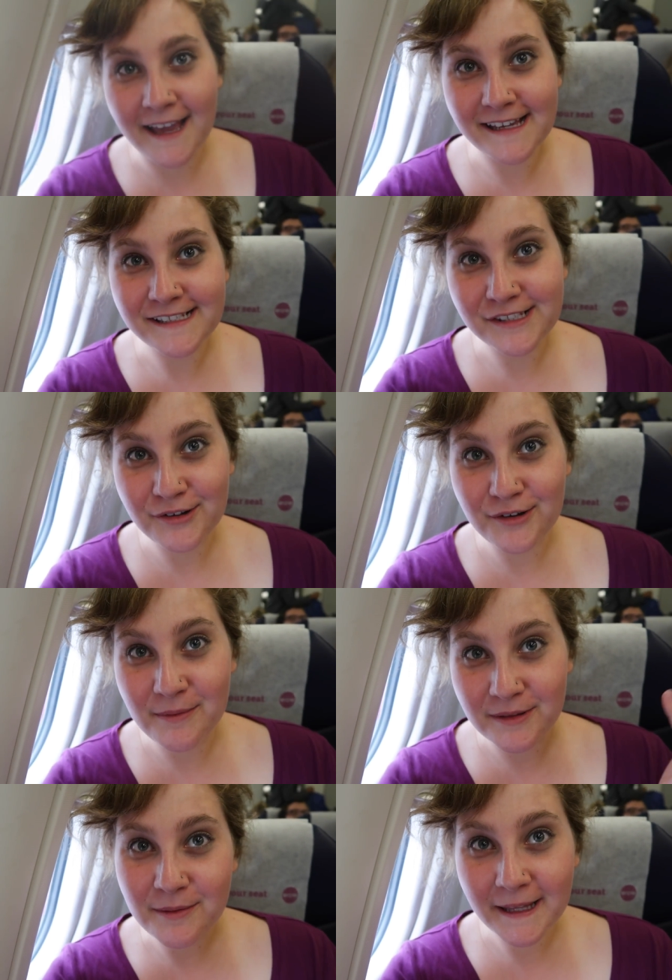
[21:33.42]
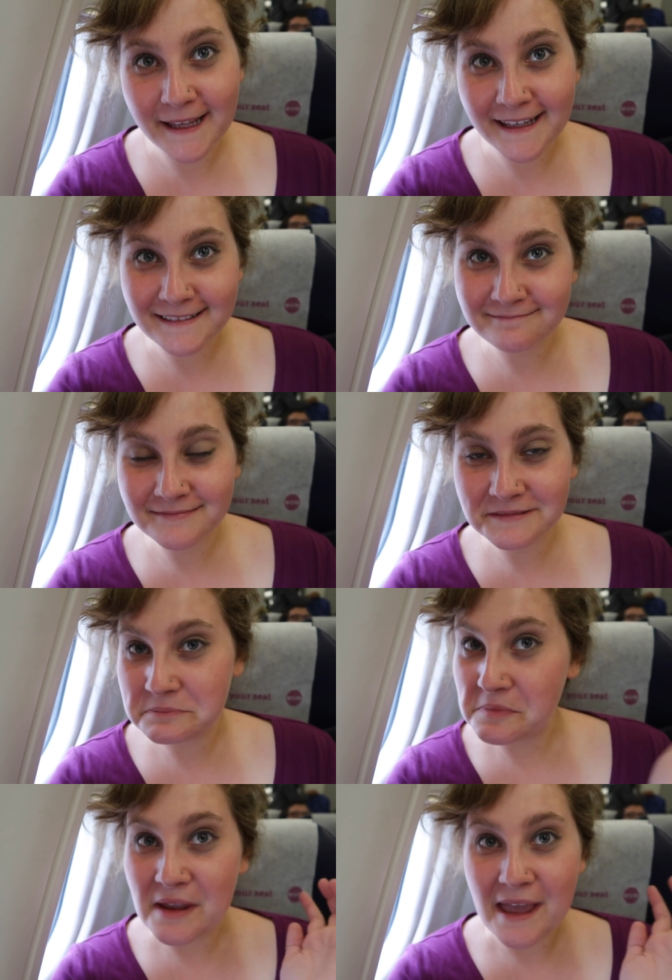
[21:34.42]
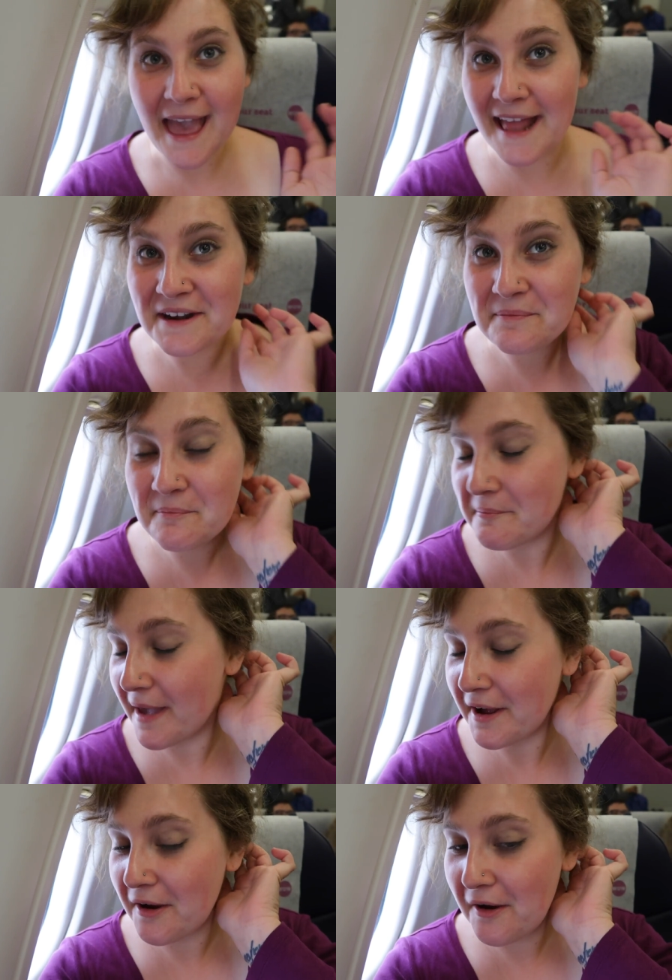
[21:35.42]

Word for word: guys, so I'm on the plane, headed back